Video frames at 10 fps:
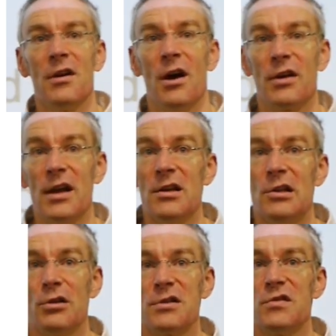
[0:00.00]
Okay,
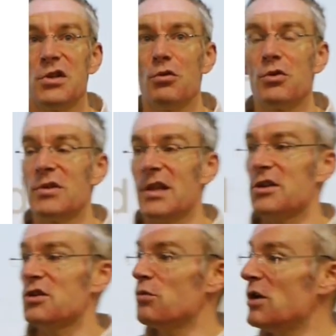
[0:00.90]
lots of tools which allow you
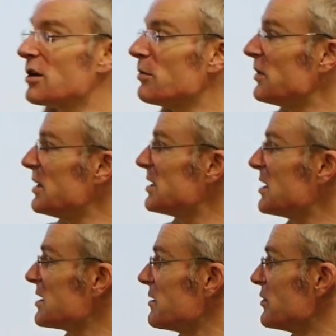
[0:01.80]
to work with these
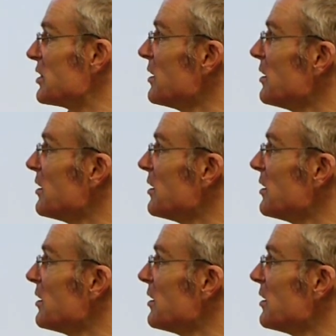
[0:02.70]
systems.